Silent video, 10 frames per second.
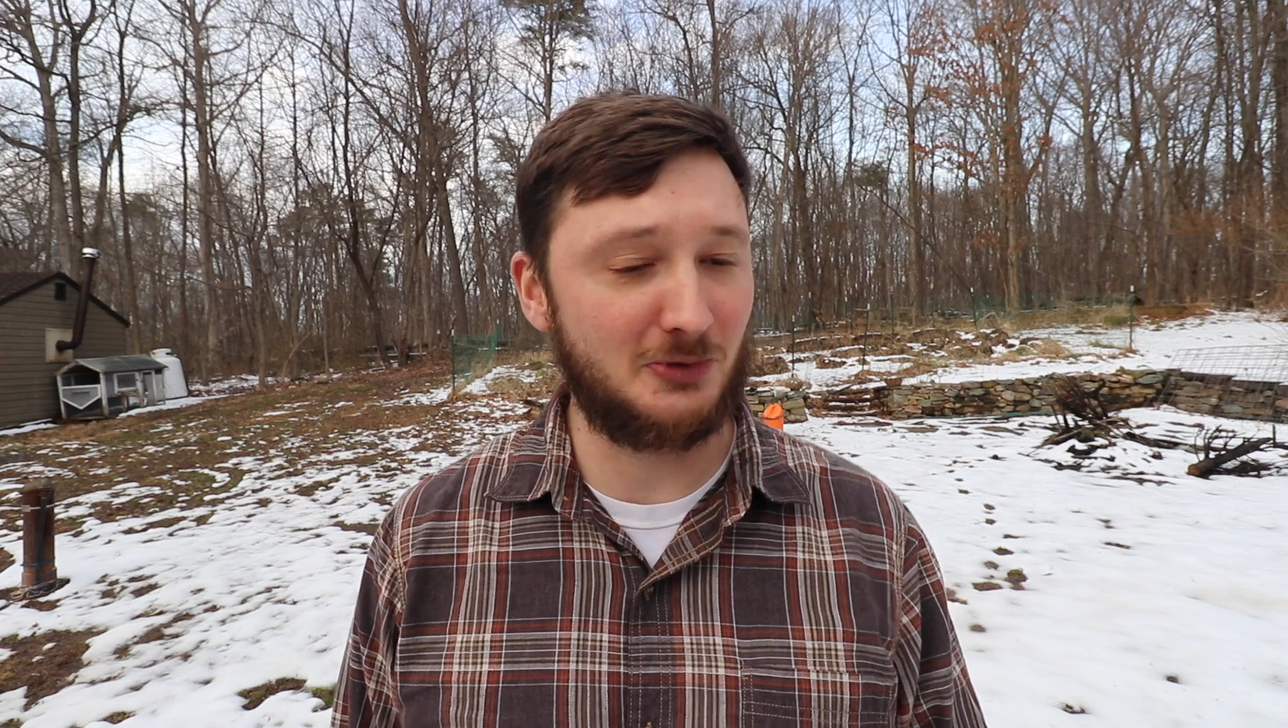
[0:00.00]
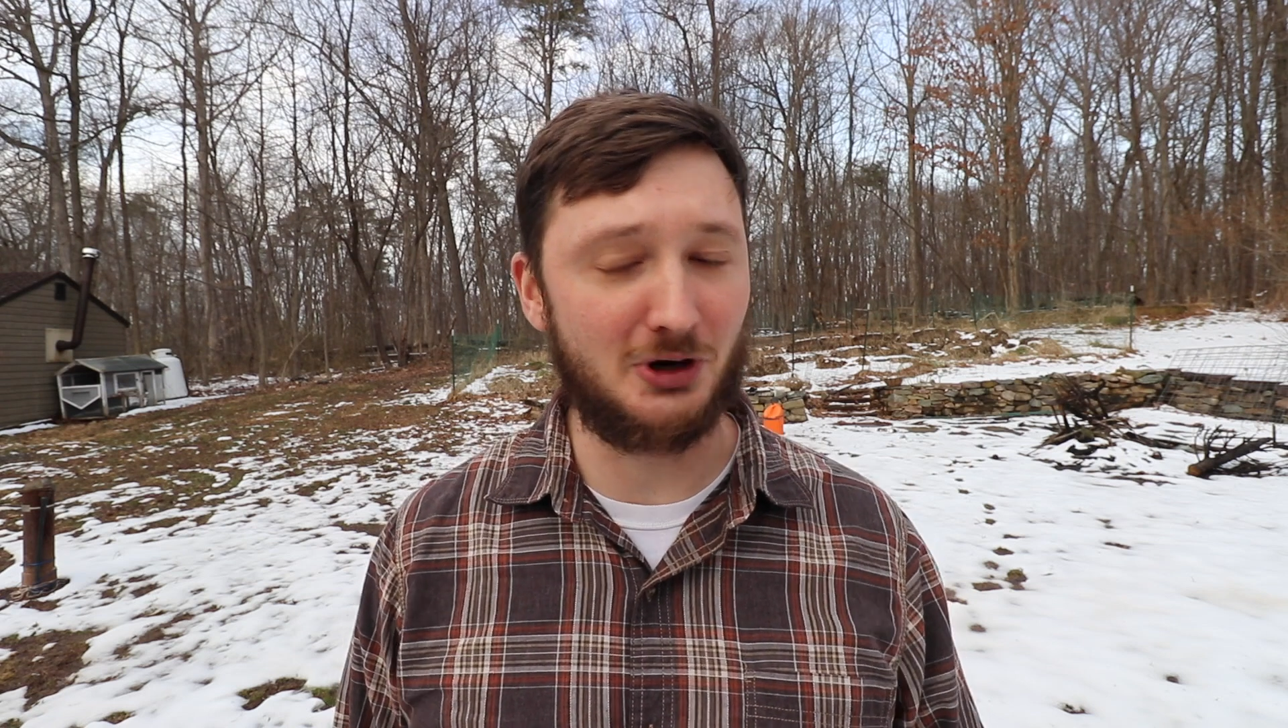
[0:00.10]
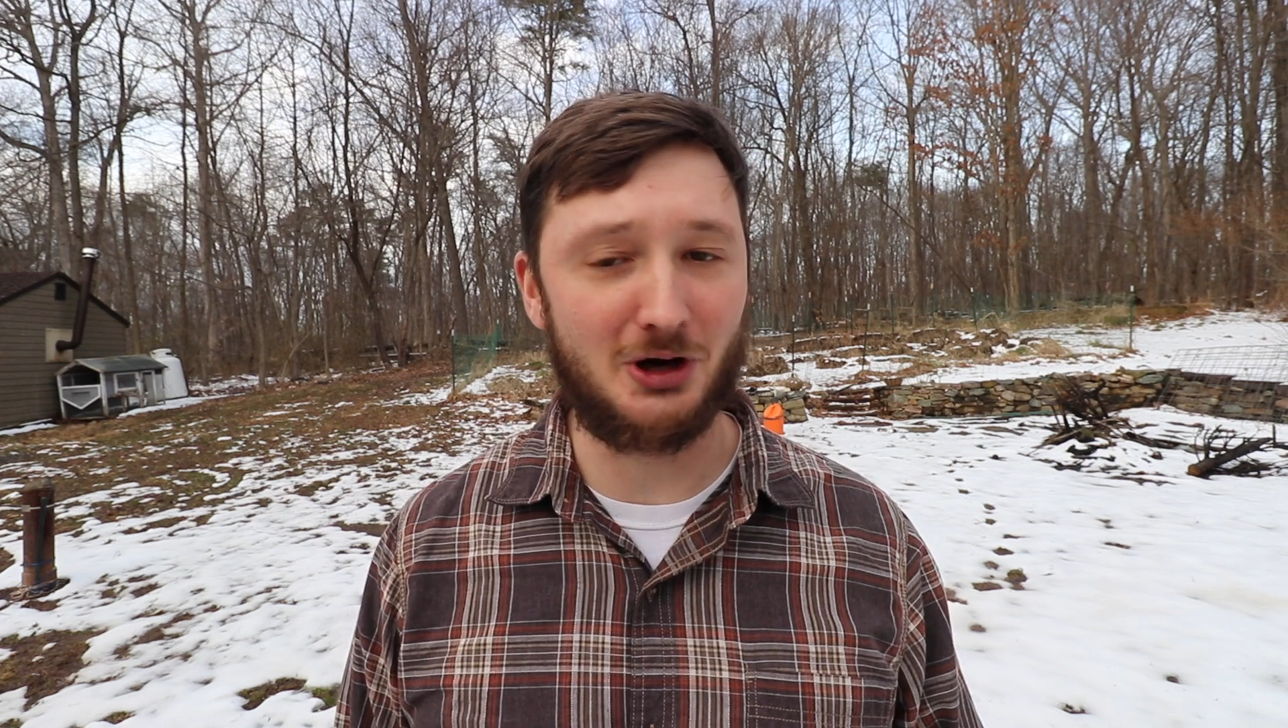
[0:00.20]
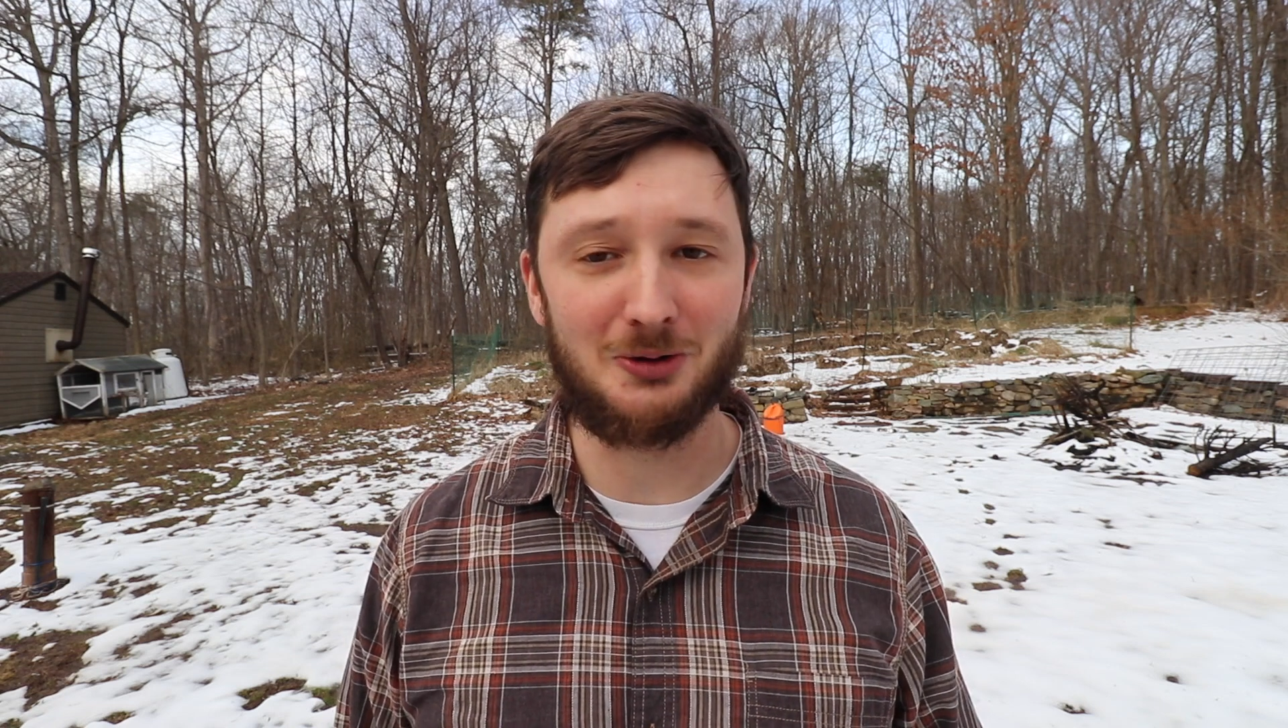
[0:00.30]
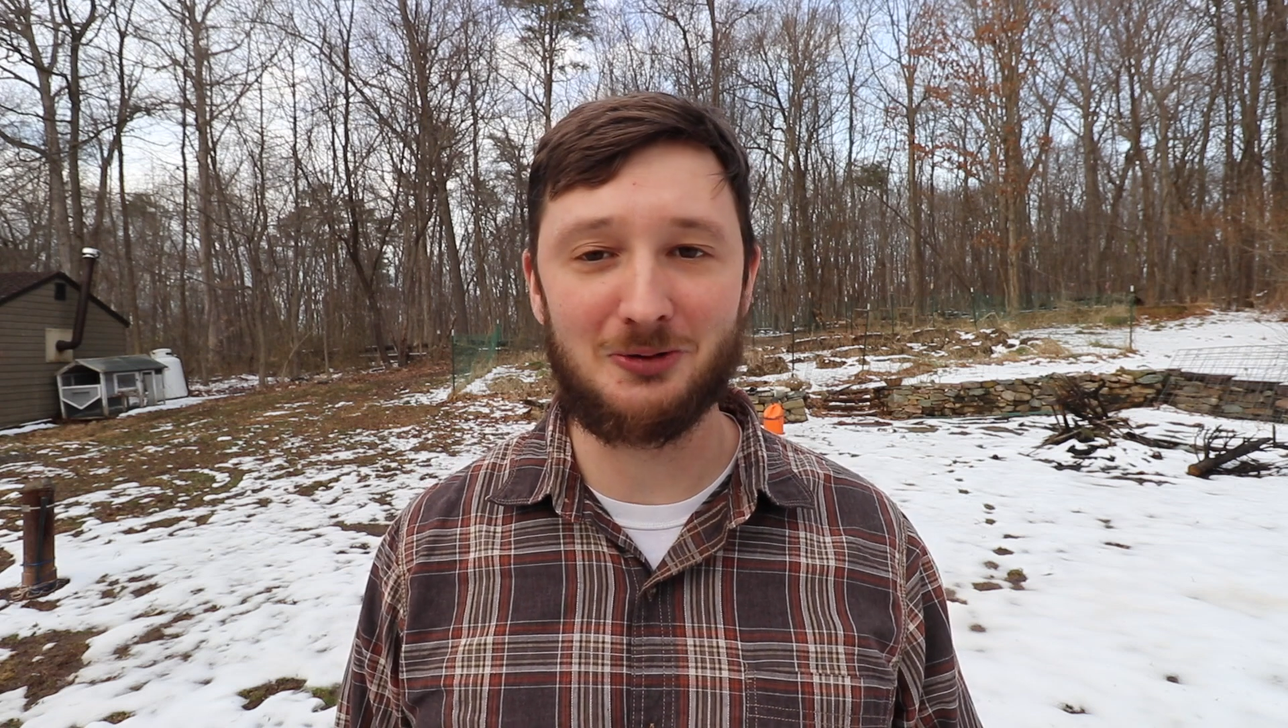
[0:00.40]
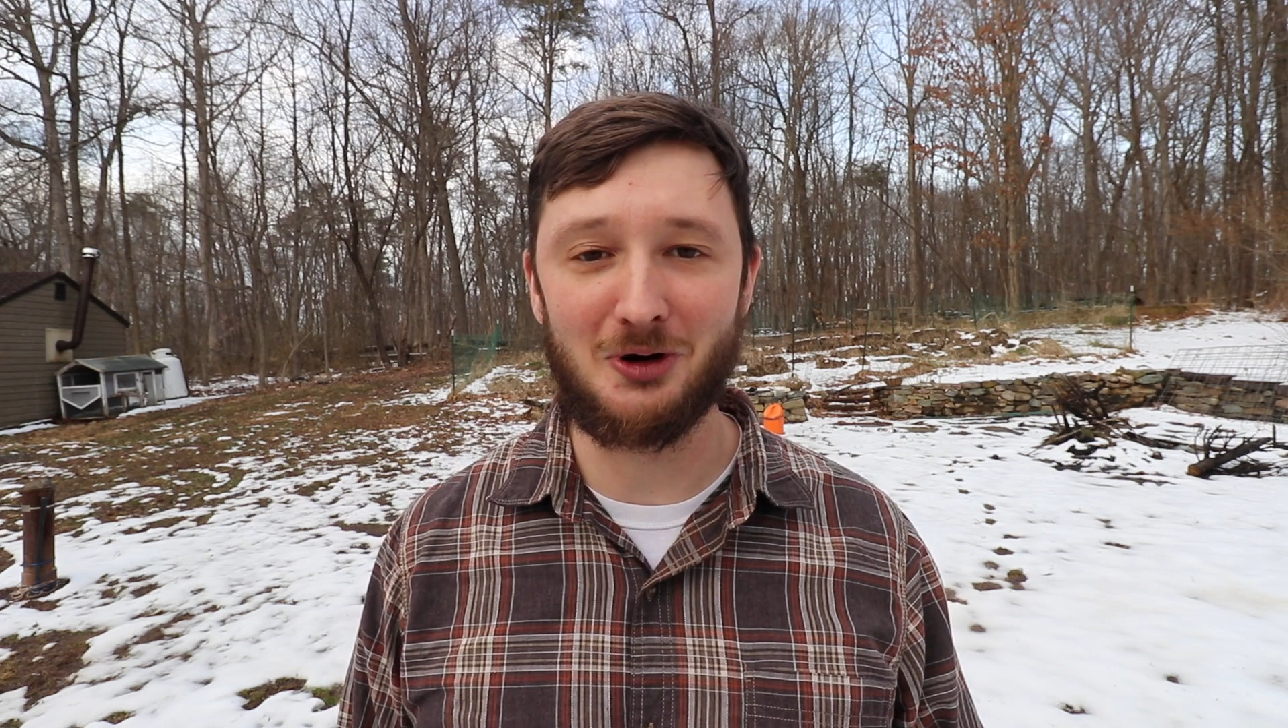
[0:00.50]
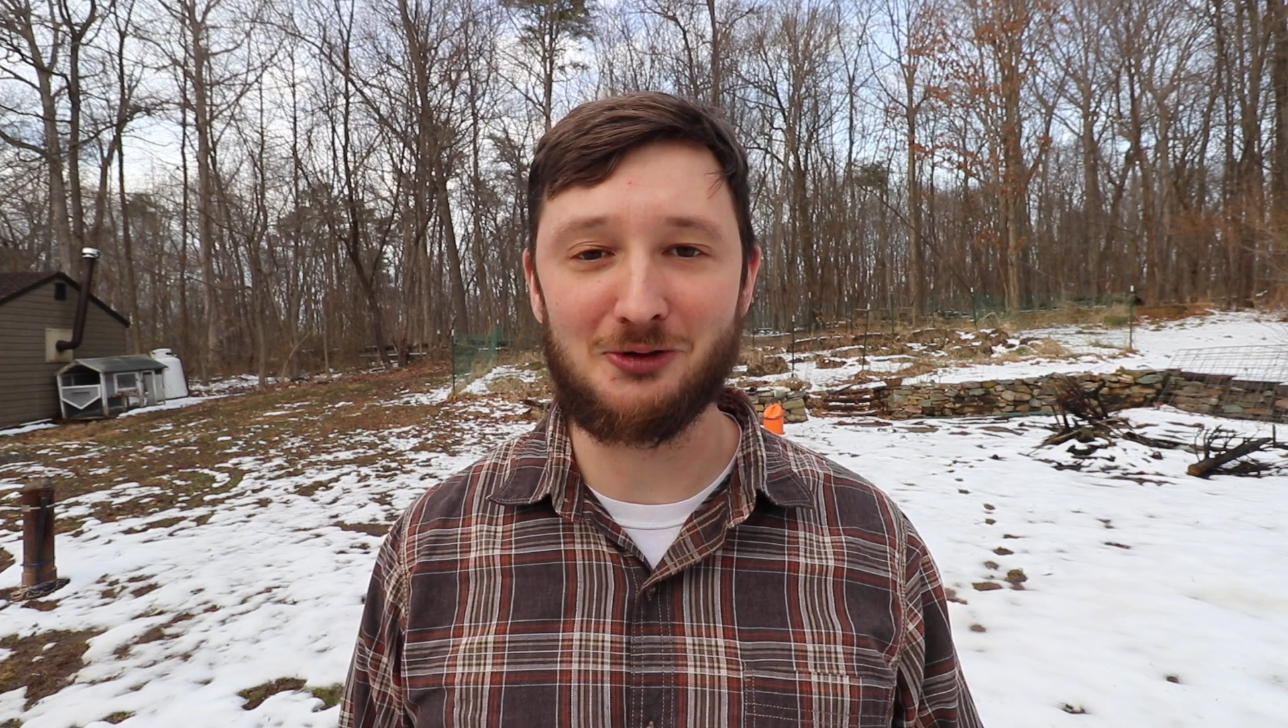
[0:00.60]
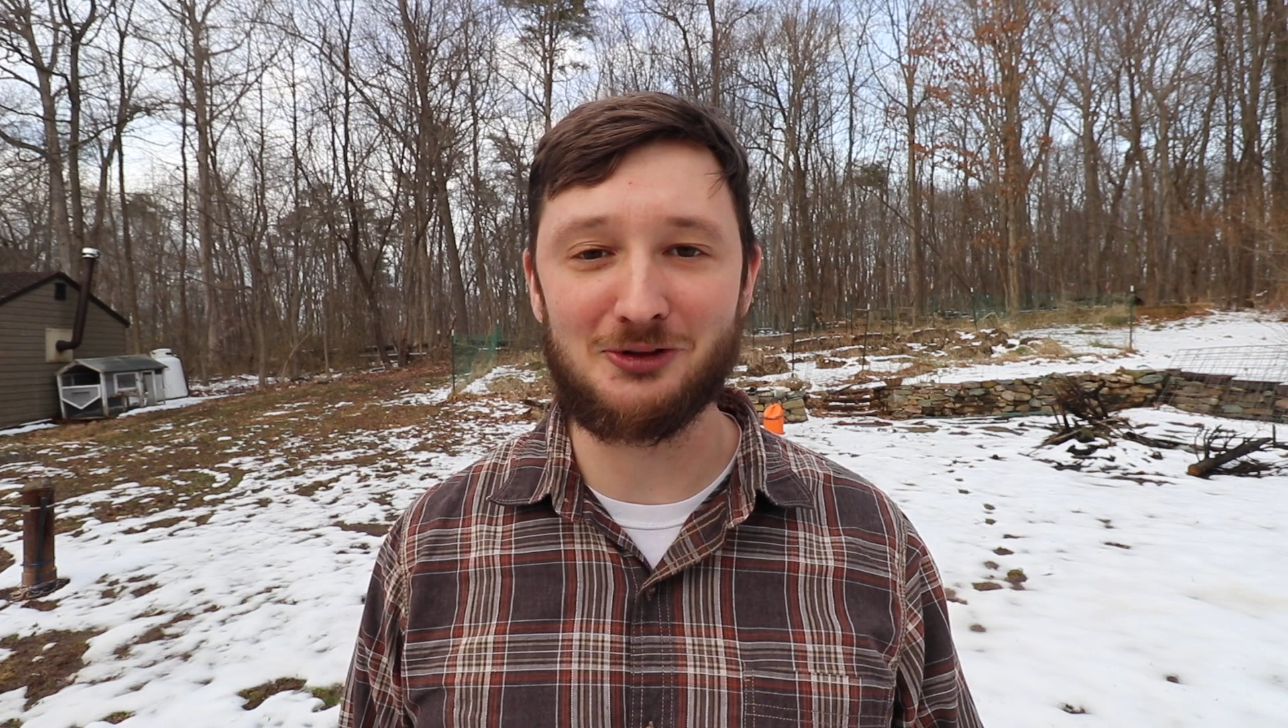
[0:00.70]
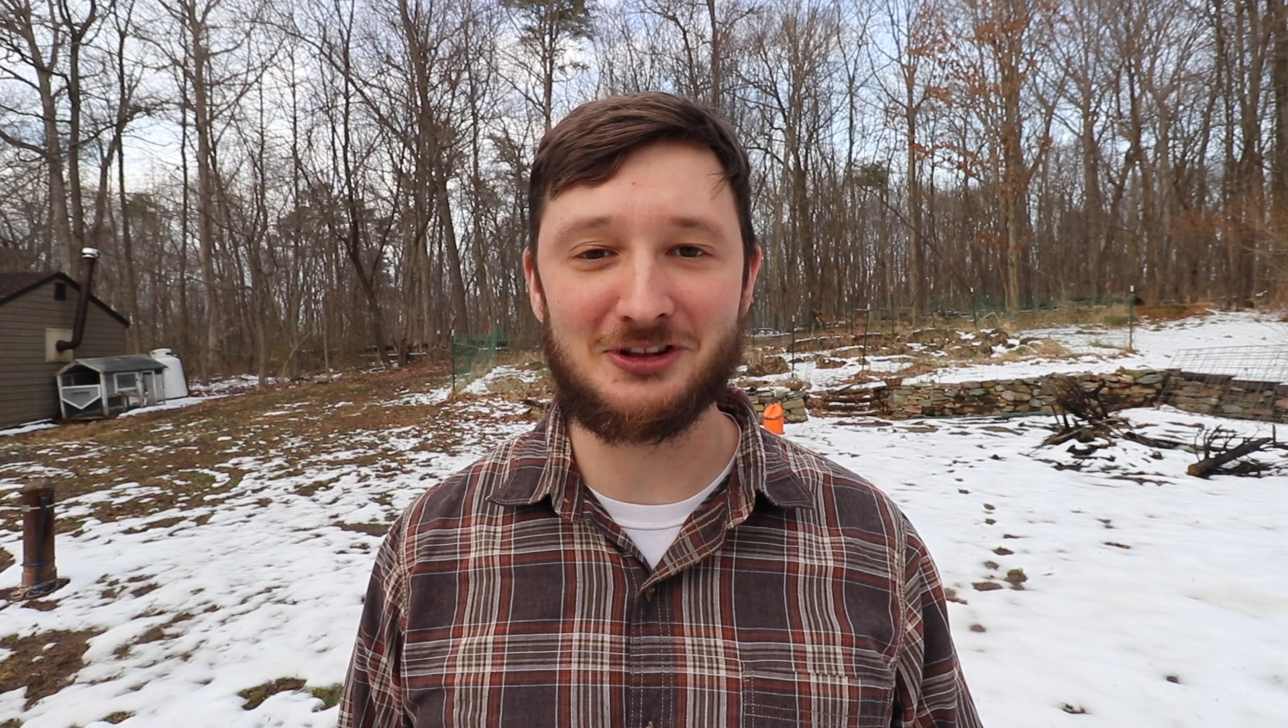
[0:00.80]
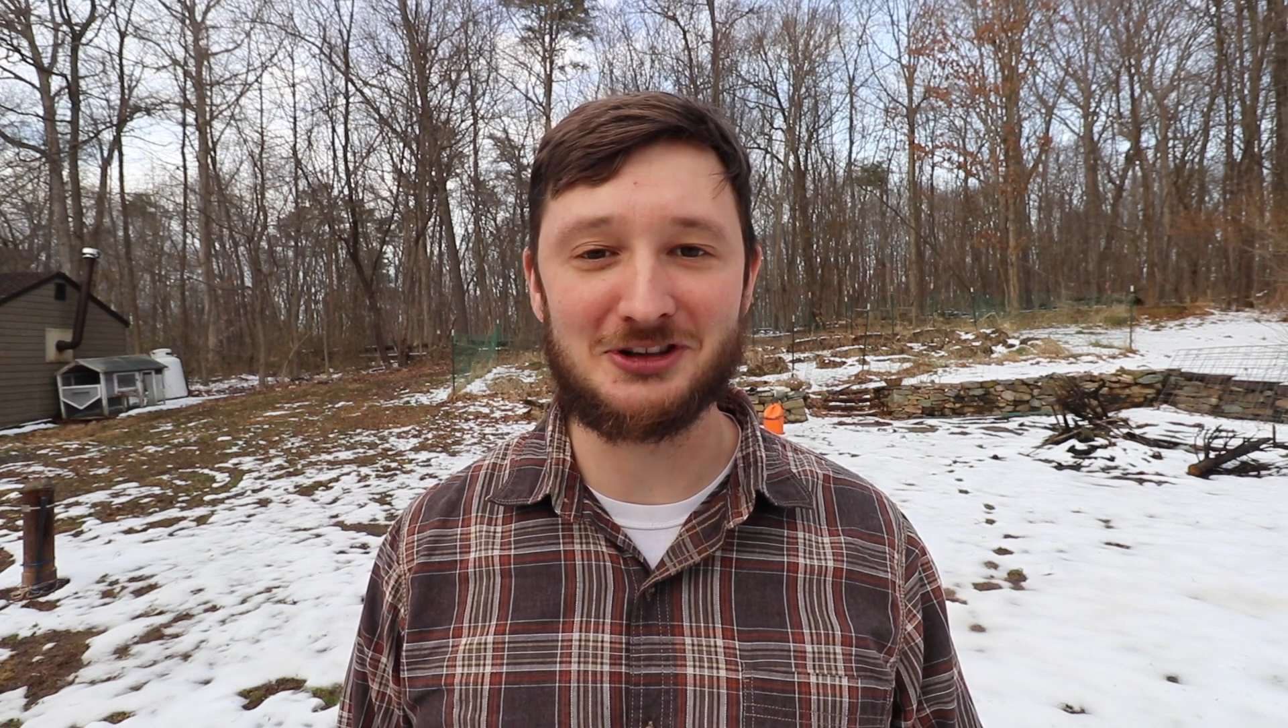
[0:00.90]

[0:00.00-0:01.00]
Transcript: you know hopefully